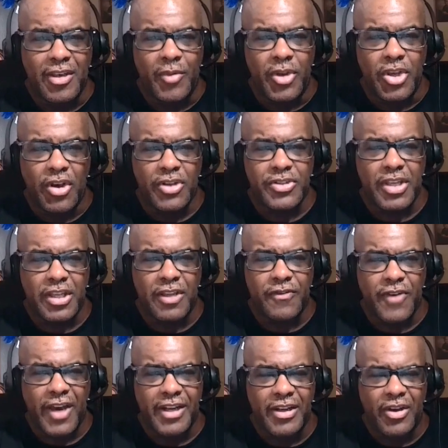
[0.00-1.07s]
but you also had to
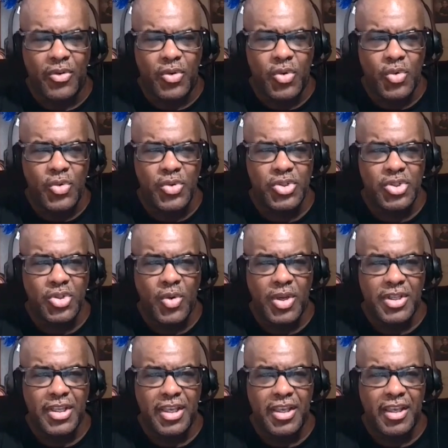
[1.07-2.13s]
find out who's
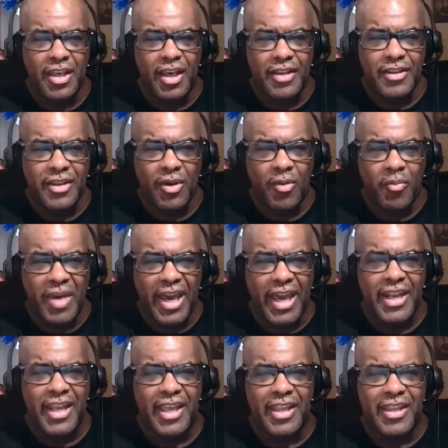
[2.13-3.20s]
doing the illegal
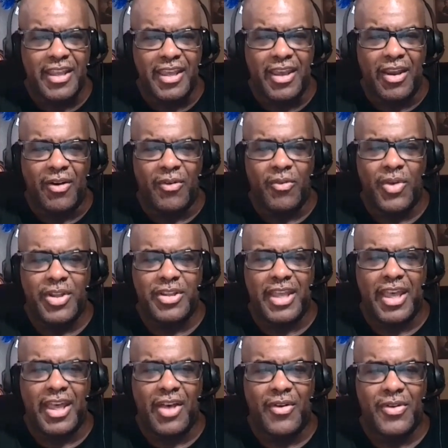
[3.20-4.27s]
mining in here. What
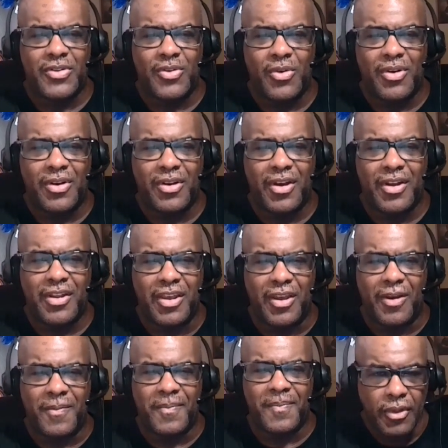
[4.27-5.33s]
the hell is going on
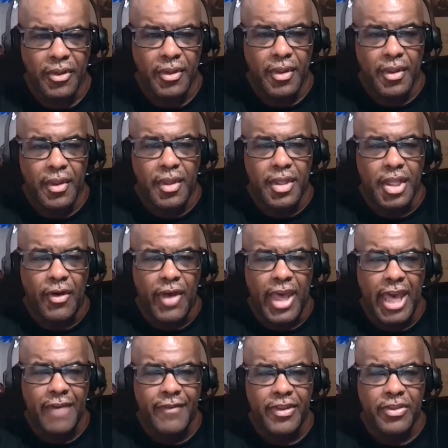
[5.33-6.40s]
here? Now,
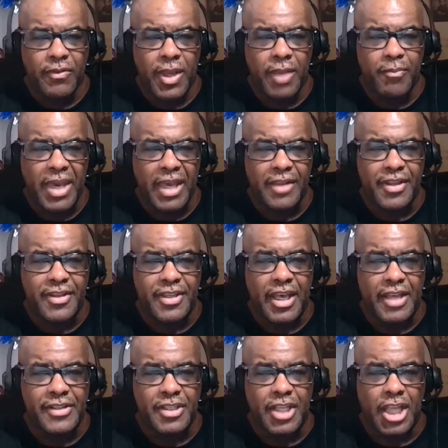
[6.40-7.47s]
having three
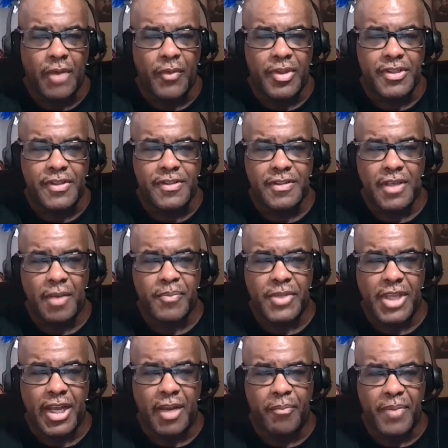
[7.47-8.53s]
Megalodons along with the
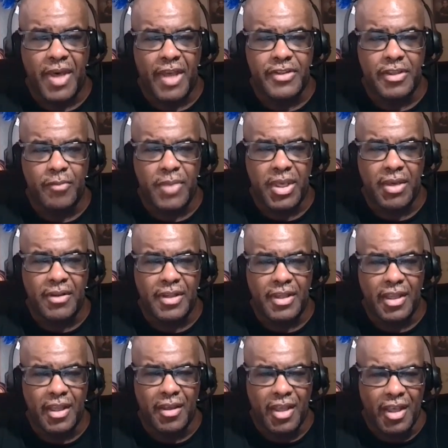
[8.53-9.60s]
subplot about the
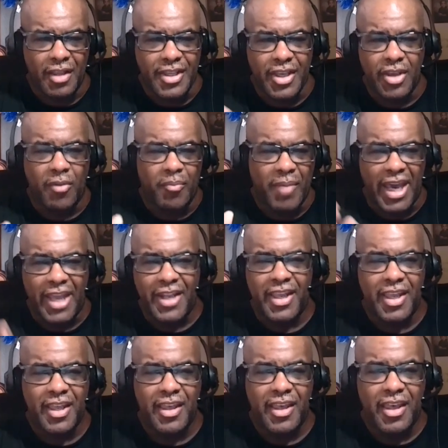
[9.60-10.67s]
illegal
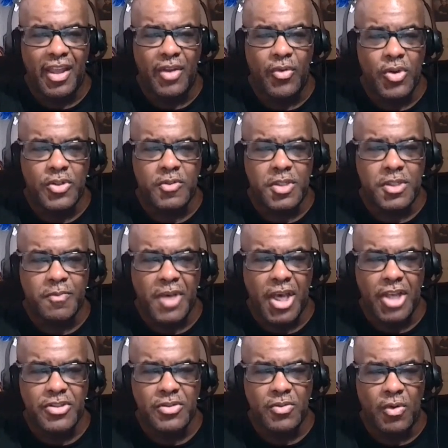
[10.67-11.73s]
mining and who's
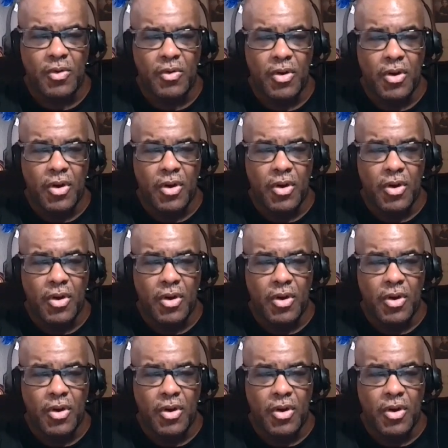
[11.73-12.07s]
responsible